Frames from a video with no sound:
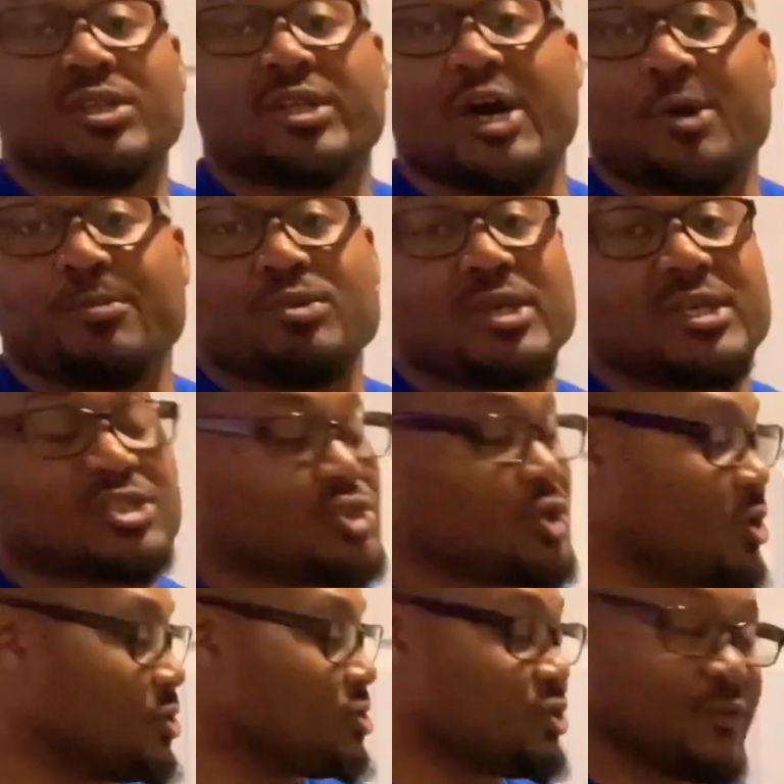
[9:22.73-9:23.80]
to help you get
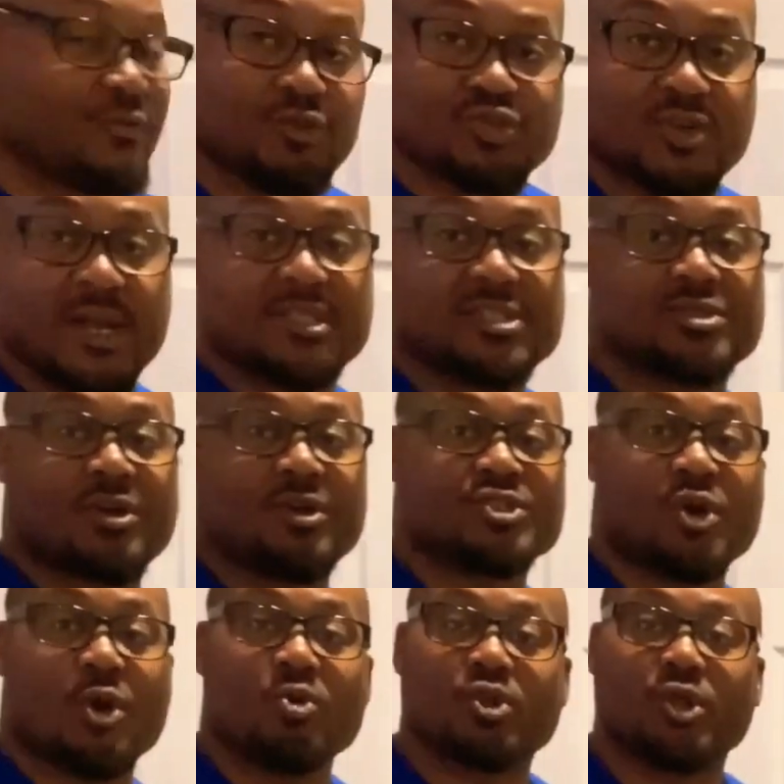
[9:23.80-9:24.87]
started. So if you're trying to start
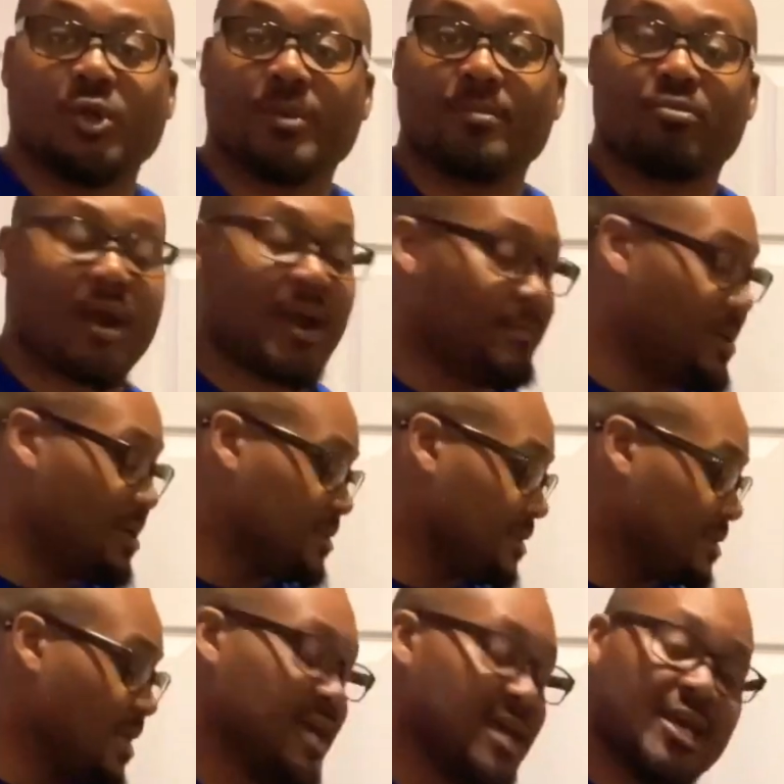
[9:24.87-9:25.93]
your own clothing brand
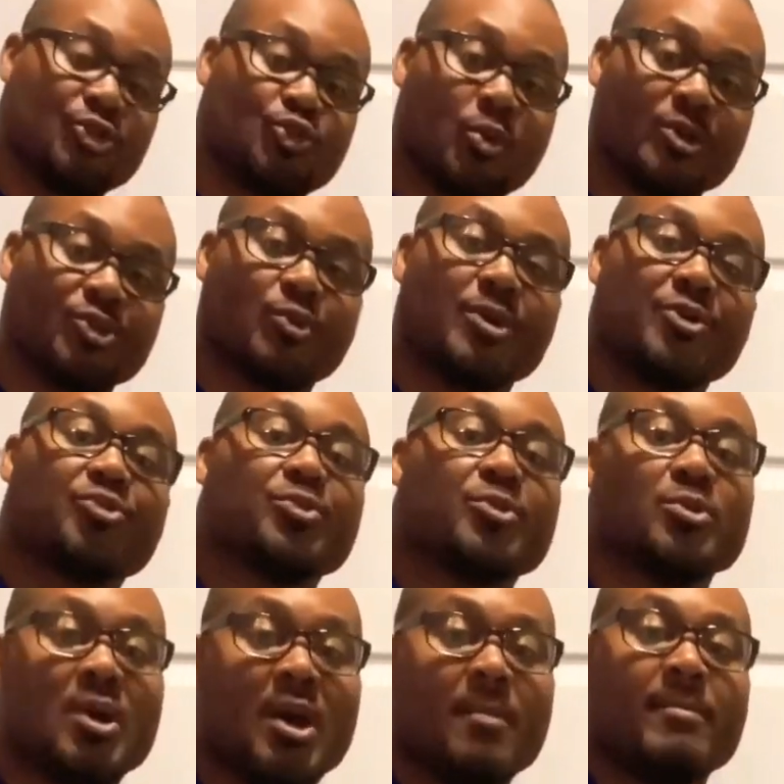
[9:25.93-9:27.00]
business in 2023,